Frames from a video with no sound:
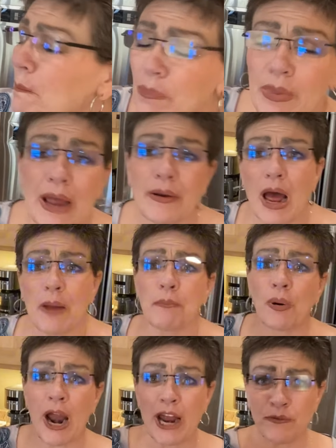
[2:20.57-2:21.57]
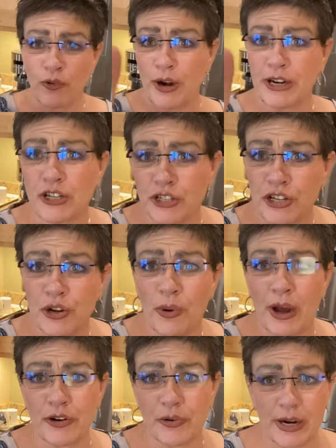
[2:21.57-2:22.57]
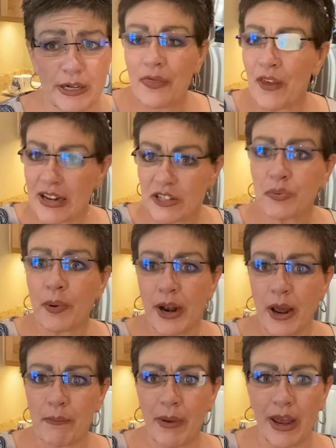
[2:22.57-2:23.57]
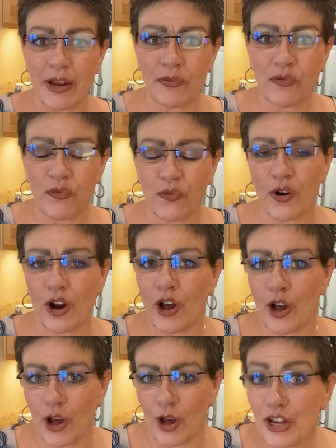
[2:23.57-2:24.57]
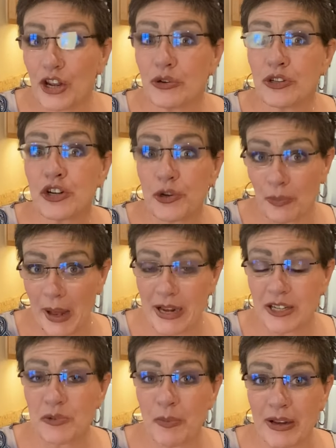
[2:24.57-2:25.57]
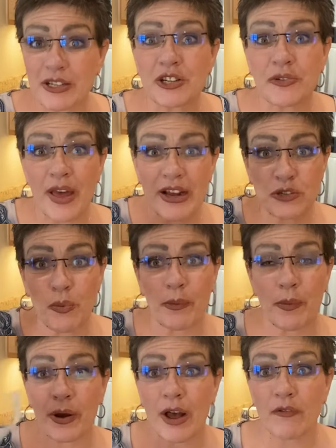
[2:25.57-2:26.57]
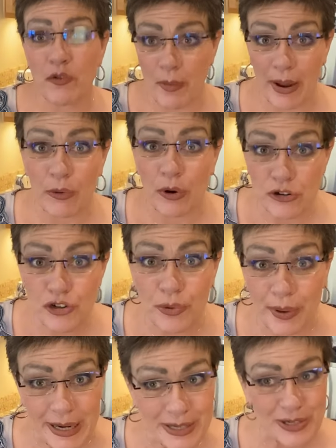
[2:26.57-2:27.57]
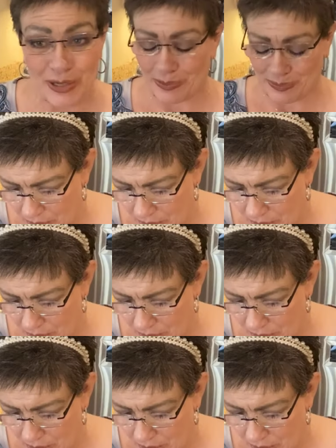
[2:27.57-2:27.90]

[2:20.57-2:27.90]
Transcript: I'm praying for under 200. That's what I made from YouTube last month, so that's what will cover my groceries.